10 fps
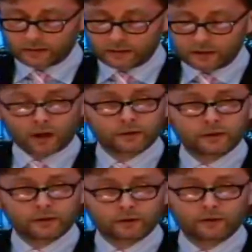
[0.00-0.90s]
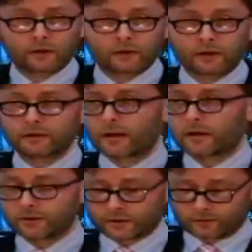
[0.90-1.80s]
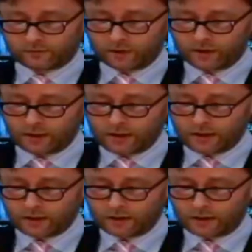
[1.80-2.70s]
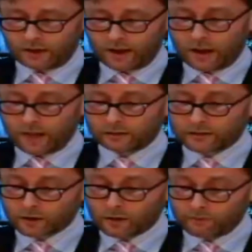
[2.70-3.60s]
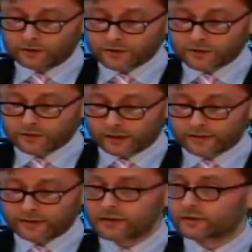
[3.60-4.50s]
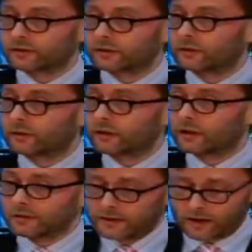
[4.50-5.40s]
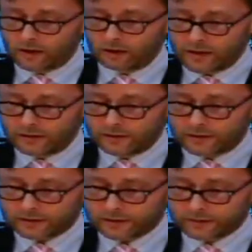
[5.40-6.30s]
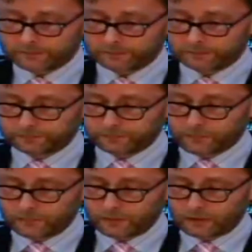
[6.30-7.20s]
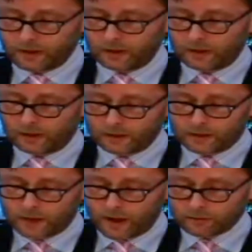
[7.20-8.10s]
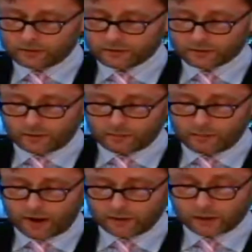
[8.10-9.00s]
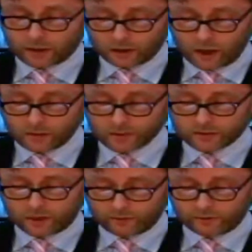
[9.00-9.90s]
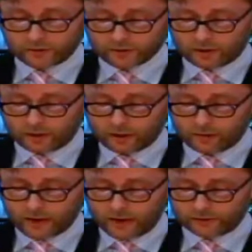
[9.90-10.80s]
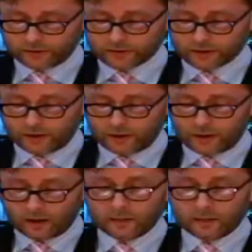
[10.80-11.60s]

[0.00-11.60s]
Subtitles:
Encouraged by their close converso collaborators, they vigorously opposed the Inquisitor's attempts to preclude conversos from joining the Jesuits.